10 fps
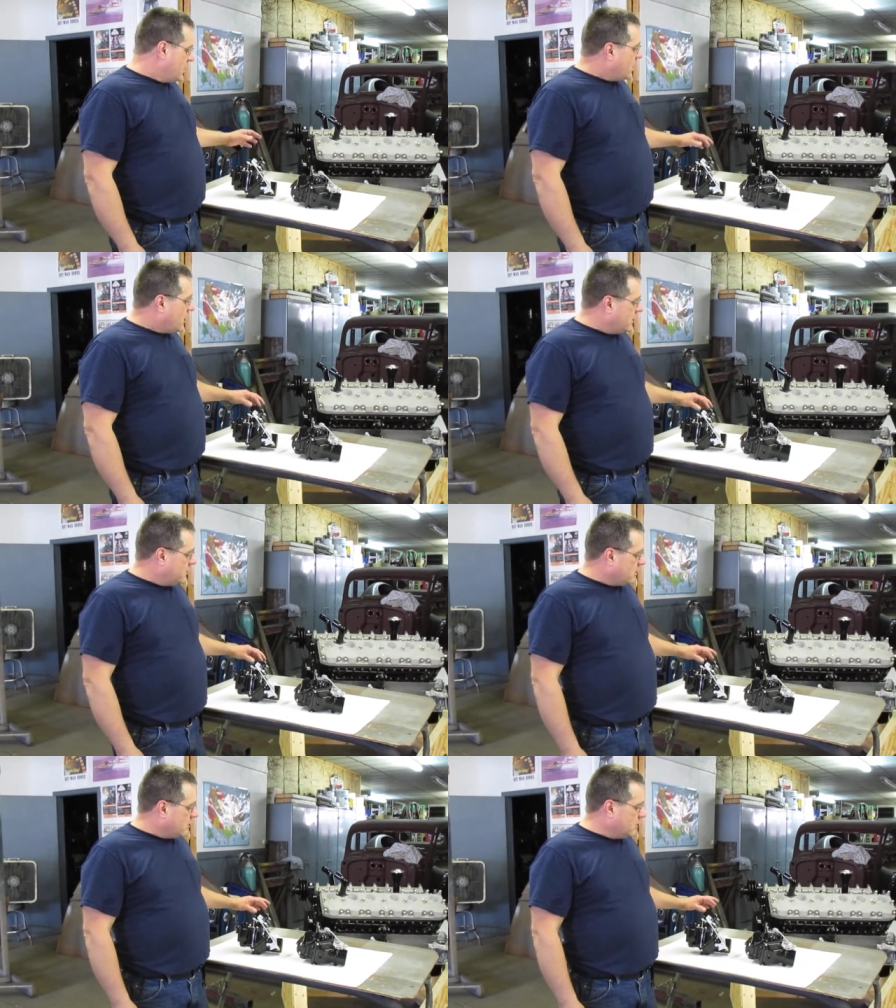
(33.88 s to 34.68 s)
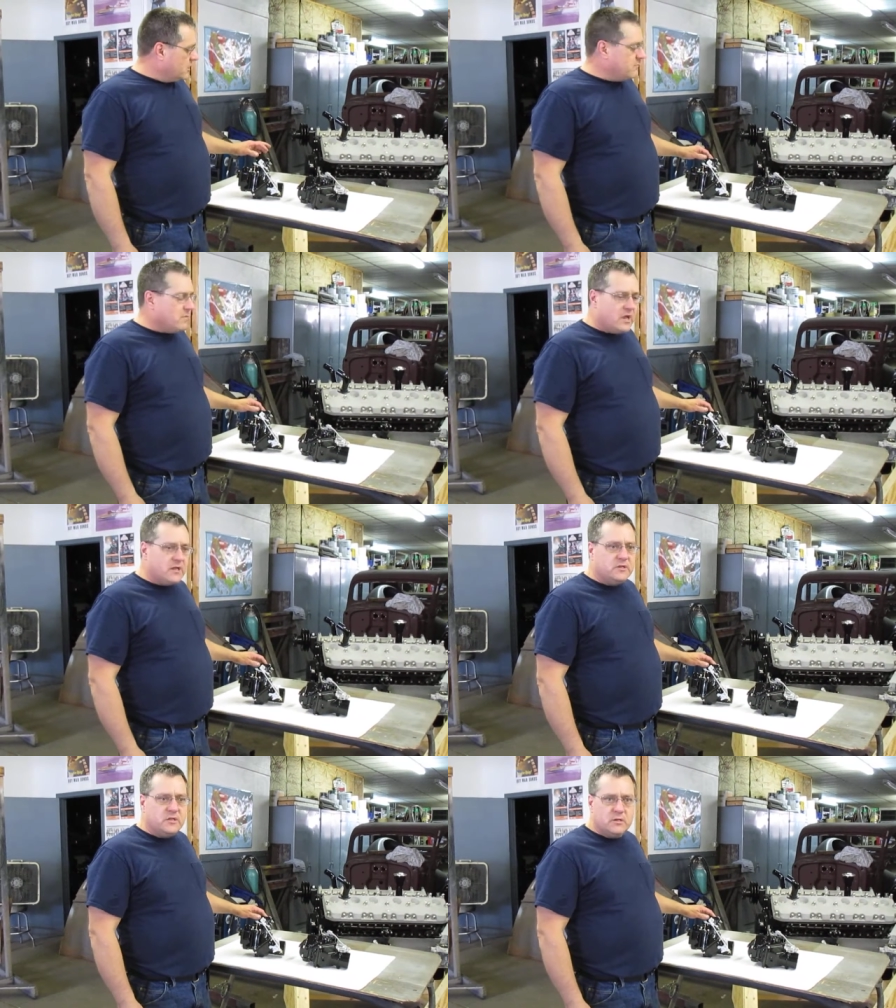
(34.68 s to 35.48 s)
I had already
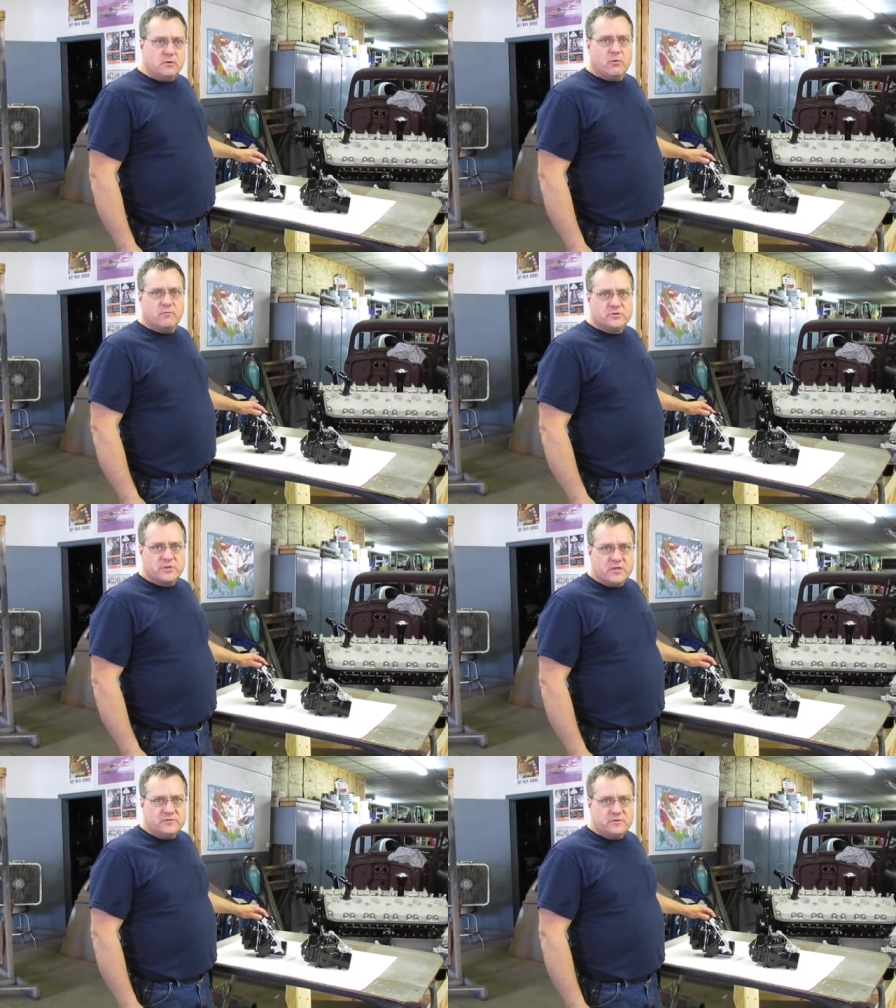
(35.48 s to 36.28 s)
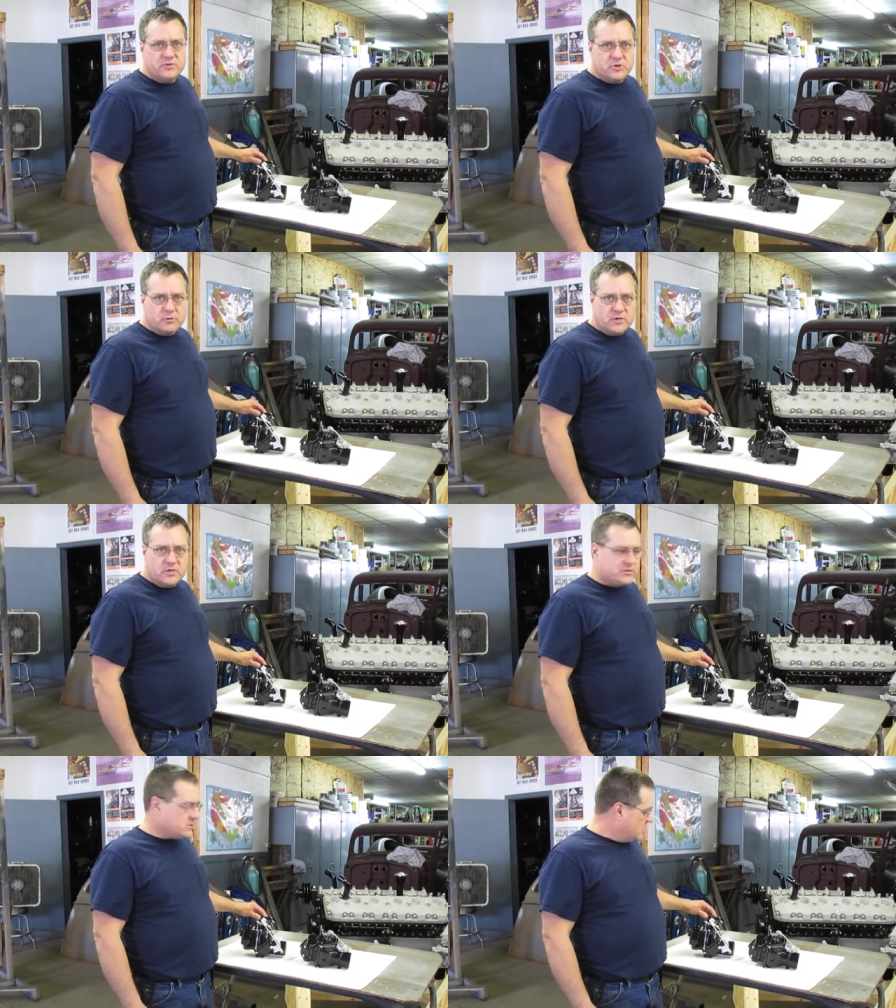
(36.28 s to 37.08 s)
made the oversized
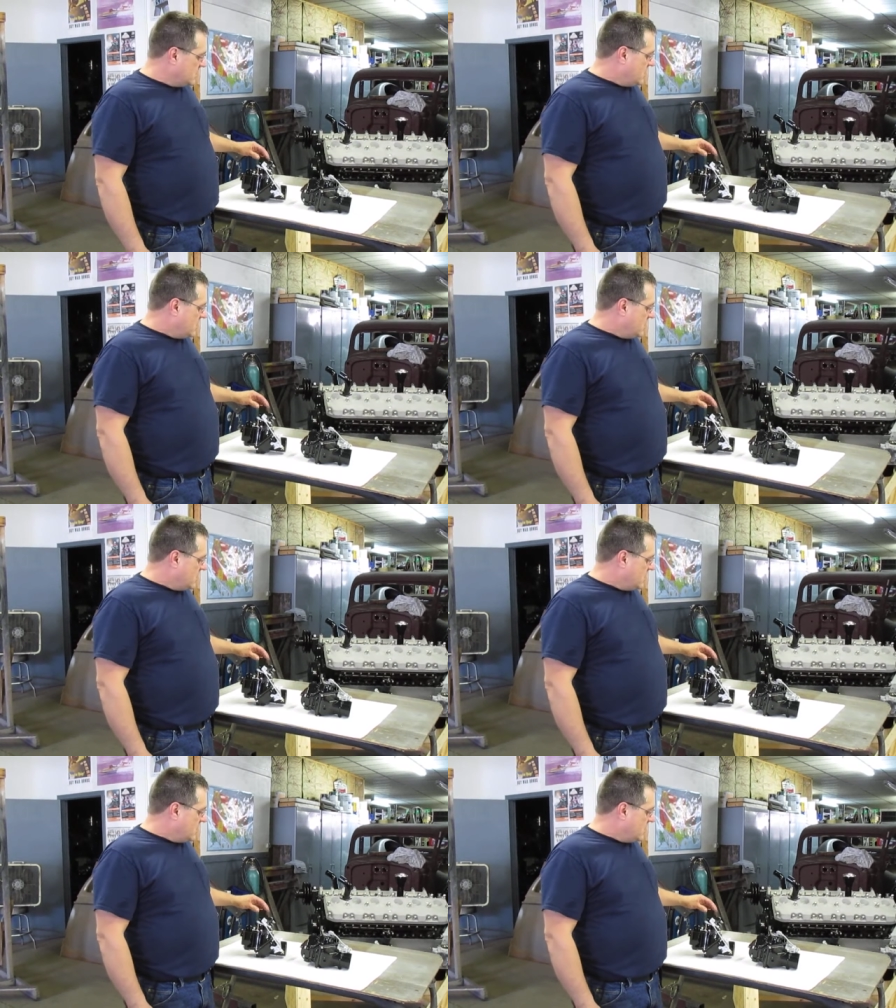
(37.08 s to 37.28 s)
Venturis,